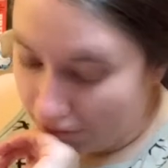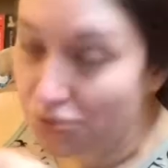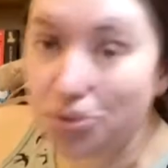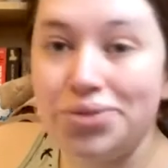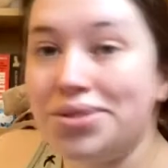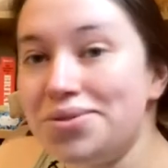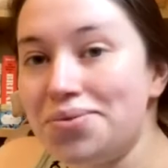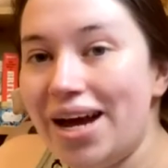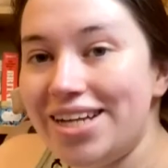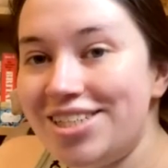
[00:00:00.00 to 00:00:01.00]
old
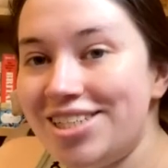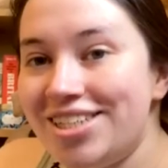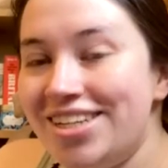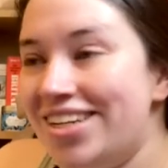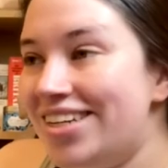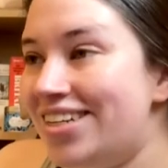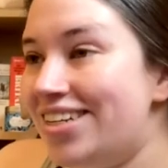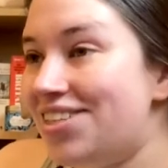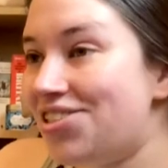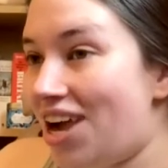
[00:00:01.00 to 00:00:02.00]
witch
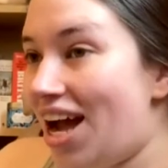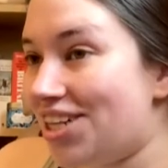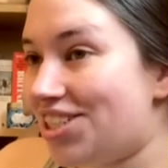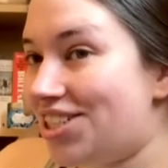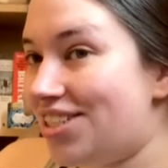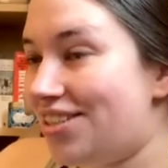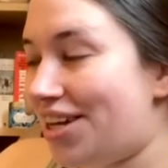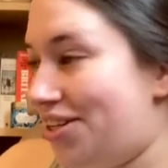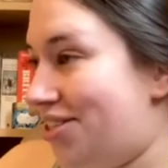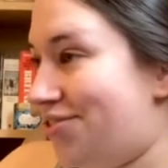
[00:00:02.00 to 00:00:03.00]
trash that I
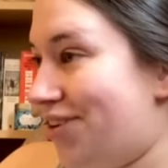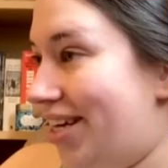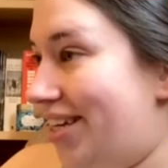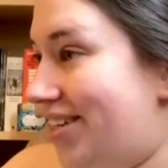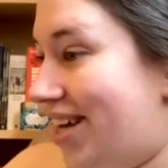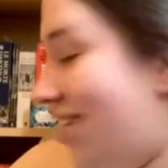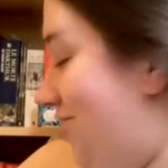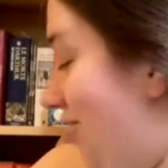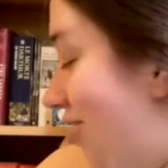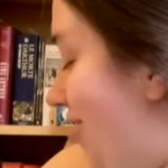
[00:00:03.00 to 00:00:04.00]
used to write and
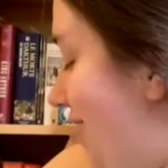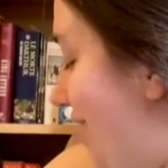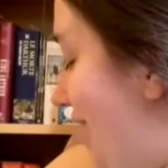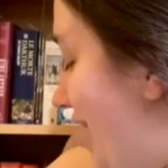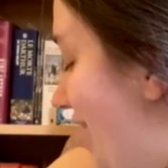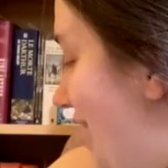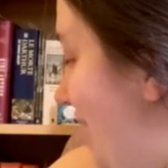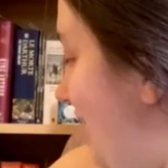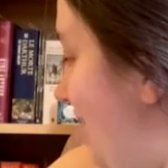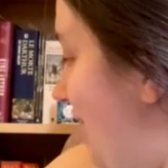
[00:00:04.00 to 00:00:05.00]
draw, and
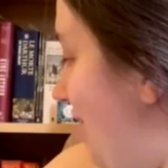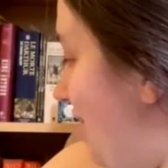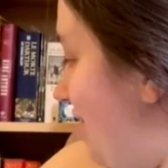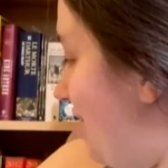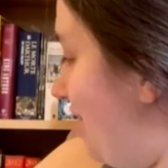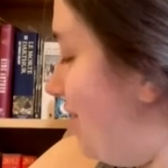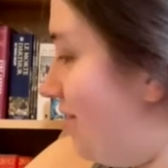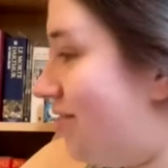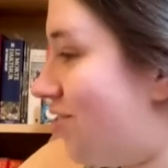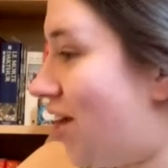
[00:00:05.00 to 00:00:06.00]

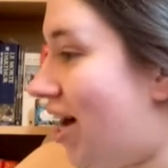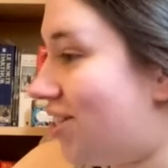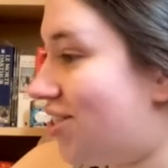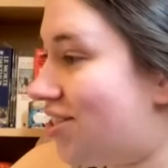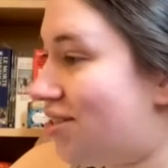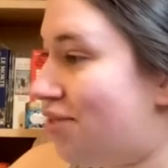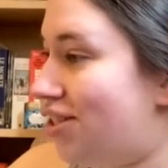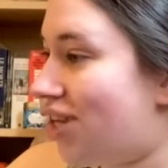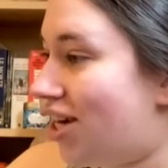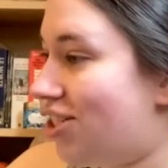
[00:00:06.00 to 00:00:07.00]
trash, complete
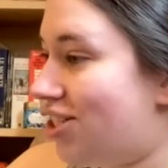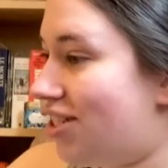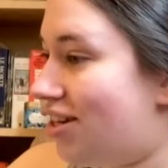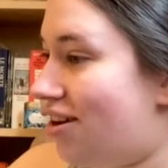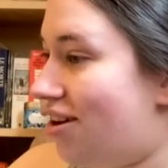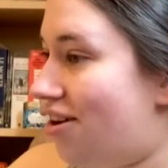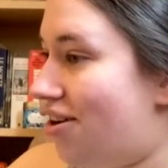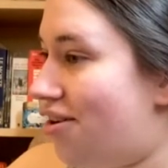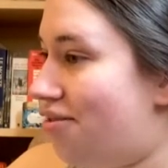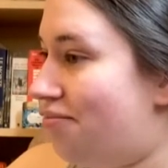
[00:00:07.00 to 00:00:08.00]
trash.
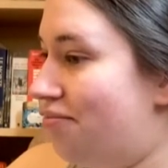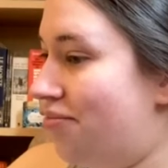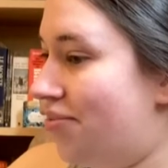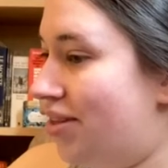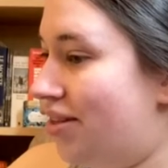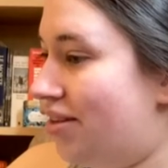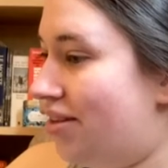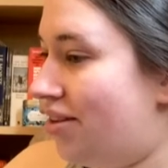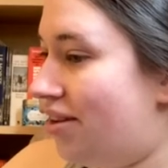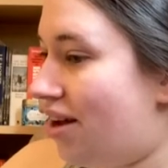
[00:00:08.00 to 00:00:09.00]
I
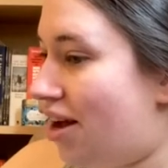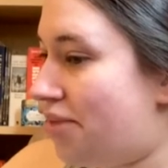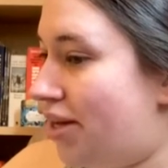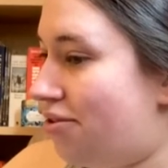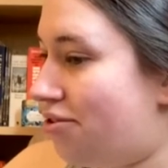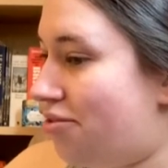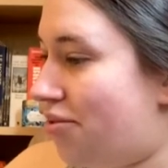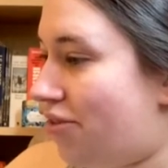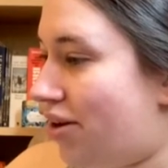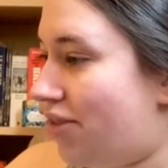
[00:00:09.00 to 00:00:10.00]
might go through my
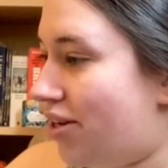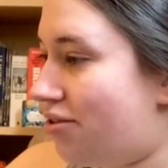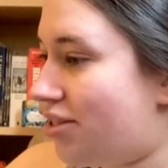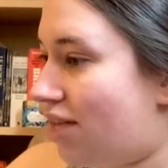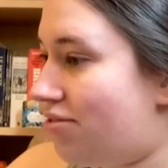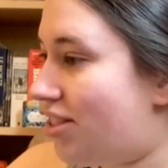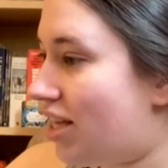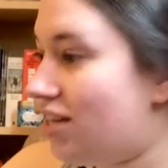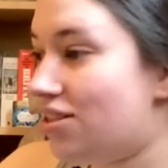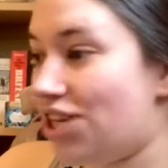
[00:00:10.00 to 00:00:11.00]
fan videos, haven't
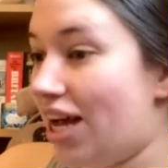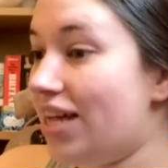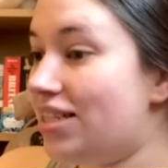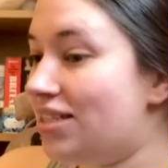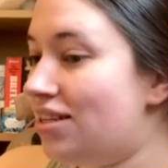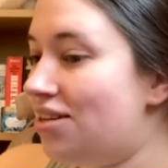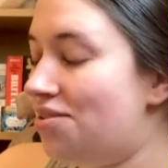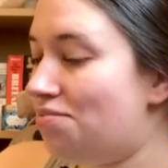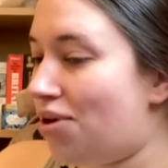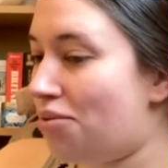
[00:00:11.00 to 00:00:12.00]
decided yet,
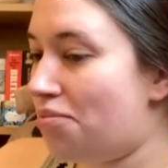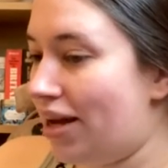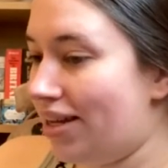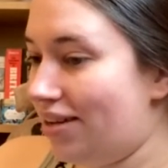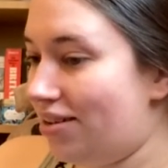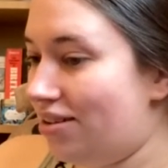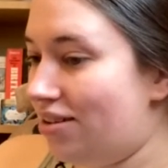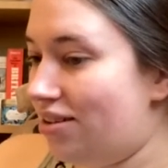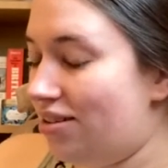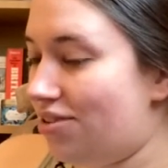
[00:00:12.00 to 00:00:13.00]
but we might.
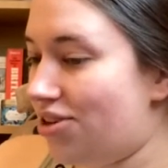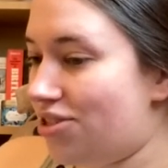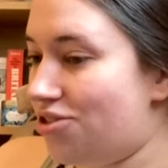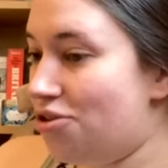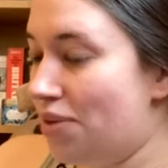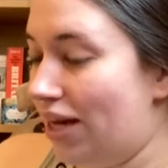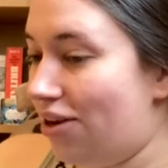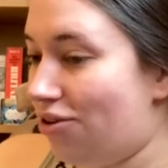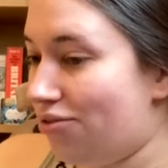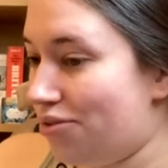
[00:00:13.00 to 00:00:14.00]
There isn't too many
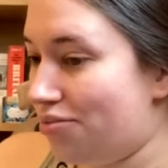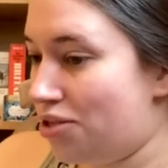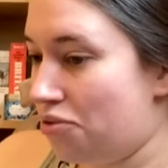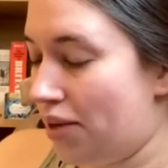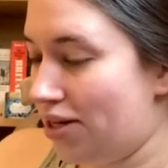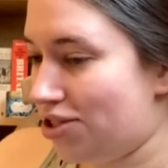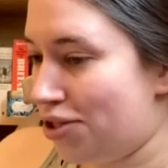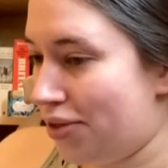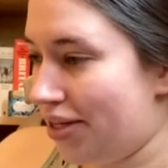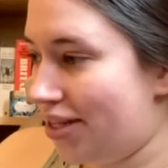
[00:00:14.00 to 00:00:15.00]
of them, so we might just do
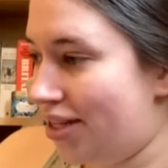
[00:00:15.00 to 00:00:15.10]
it.